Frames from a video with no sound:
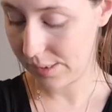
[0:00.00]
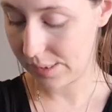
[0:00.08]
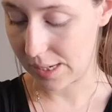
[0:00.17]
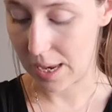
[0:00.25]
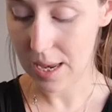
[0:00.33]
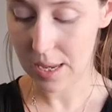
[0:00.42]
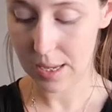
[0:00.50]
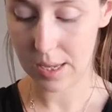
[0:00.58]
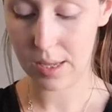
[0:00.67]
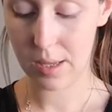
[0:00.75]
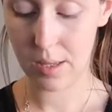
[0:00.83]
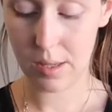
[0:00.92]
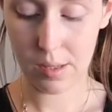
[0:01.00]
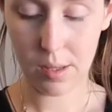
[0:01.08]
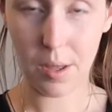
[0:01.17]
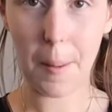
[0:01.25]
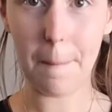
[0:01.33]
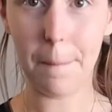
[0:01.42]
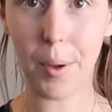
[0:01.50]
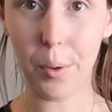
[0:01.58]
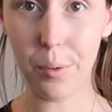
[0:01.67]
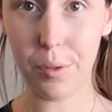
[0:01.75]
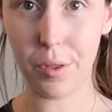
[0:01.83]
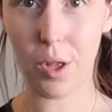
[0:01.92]
to take
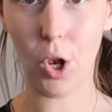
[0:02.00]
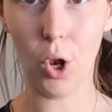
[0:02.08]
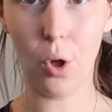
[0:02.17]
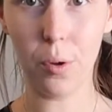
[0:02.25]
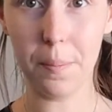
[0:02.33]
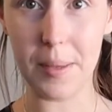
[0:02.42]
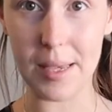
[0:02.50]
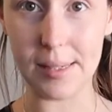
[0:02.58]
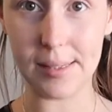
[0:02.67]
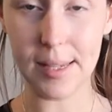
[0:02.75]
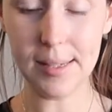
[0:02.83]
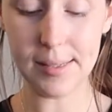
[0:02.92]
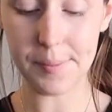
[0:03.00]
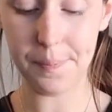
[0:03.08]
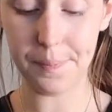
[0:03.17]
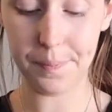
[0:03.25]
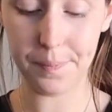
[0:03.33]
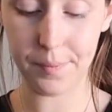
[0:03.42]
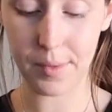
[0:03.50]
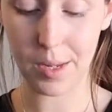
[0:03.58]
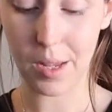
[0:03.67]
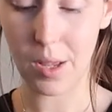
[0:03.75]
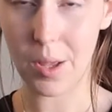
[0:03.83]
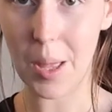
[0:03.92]
both long pieces,
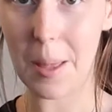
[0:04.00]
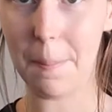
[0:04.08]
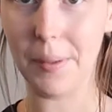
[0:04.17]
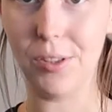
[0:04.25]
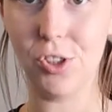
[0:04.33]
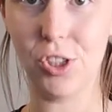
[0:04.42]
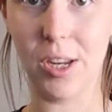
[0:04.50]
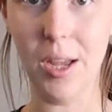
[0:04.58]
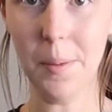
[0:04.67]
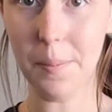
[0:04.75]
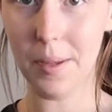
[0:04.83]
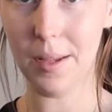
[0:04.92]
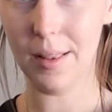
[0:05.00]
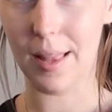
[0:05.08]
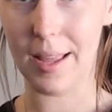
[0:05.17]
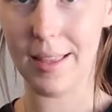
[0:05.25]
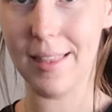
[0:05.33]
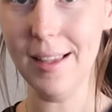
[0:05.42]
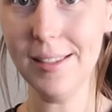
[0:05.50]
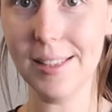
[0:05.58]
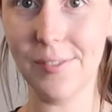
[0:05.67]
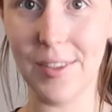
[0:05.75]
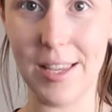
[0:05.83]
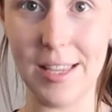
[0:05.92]
bunch it up like this
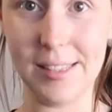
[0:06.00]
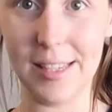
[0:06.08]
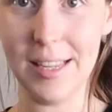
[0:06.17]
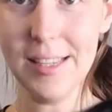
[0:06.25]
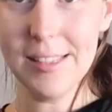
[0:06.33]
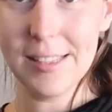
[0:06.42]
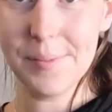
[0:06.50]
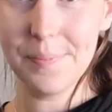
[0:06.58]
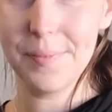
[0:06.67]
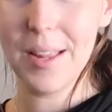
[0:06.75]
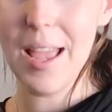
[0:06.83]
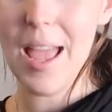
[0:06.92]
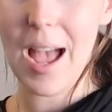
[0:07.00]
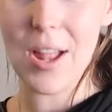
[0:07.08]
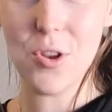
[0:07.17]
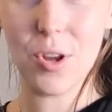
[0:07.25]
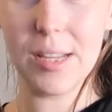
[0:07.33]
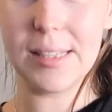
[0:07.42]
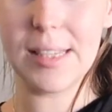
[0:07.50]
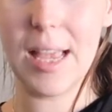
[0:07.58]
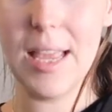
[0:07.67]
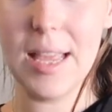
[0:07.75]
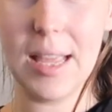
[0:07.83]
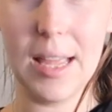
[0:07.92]
for easiness, and you're going to
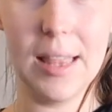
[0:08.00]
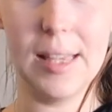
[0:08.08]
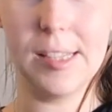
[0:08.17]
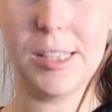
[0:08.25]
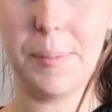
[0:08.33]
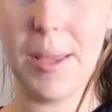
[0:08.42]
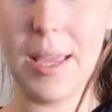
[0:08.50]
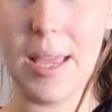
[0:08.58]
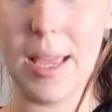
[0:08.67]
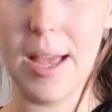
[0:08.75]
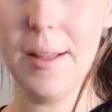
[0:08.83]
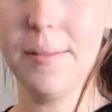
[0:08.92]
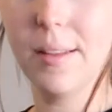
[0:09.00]
take this bit here